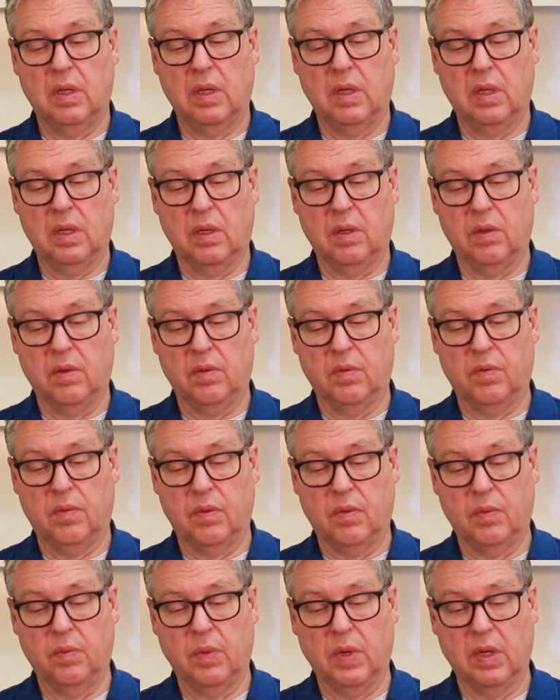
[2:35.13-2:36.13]
and
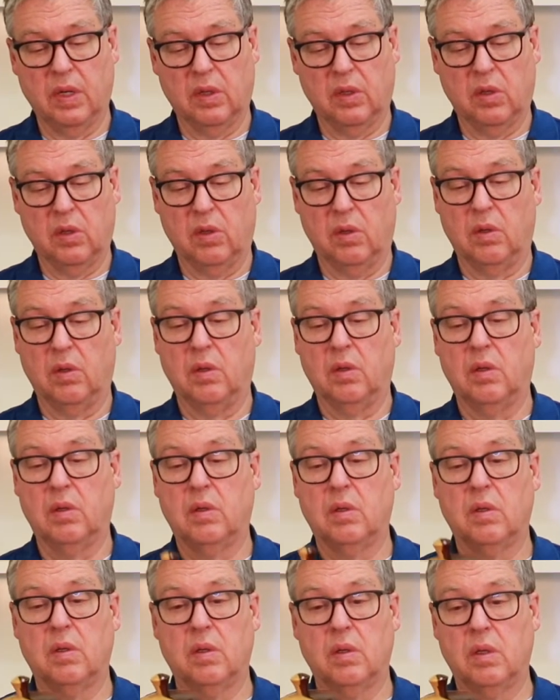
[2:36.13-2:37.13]
made a little
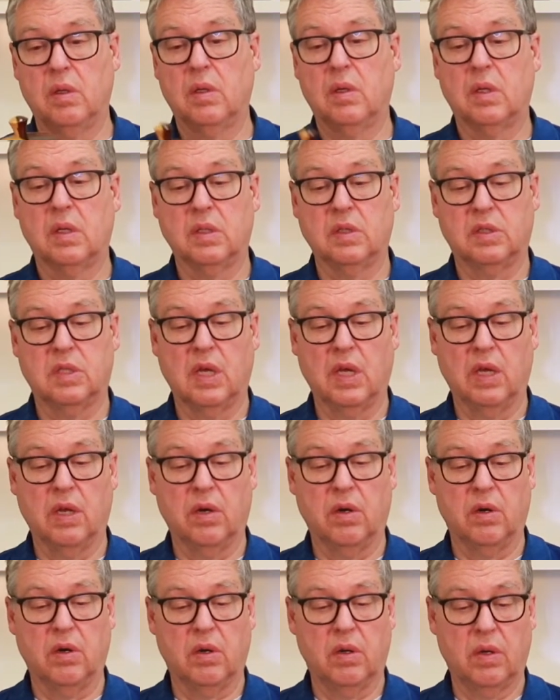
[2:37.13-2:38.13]

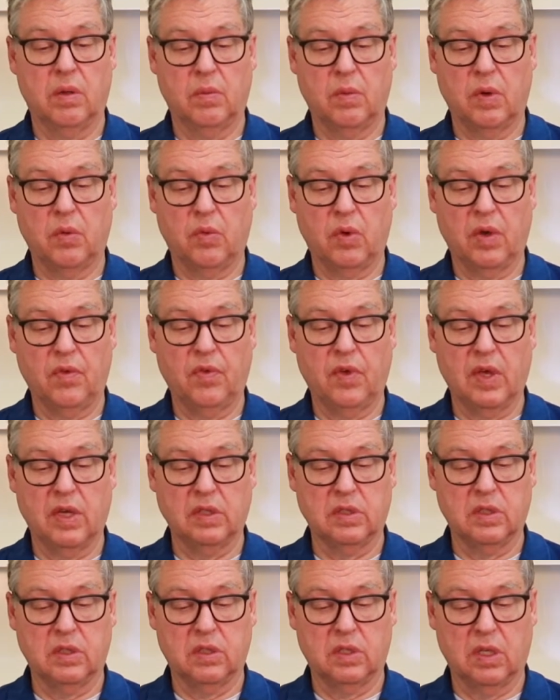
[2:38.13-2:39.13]
container. My wife
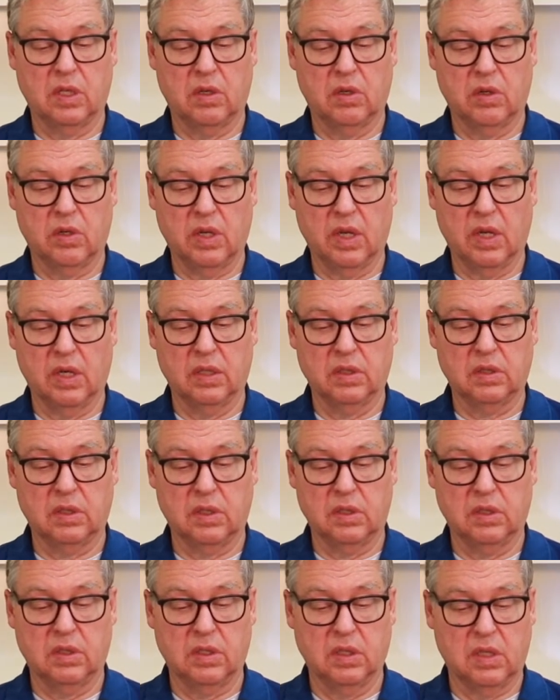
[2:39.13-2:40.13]
has this at her desk,
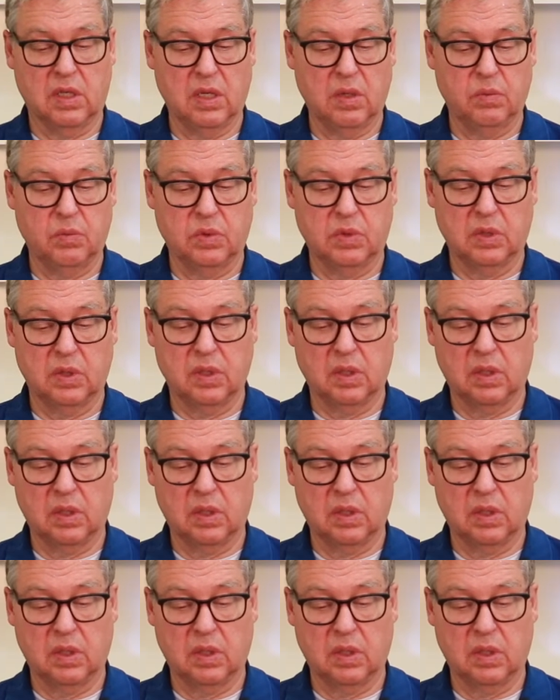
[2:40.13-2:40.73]
and she keeps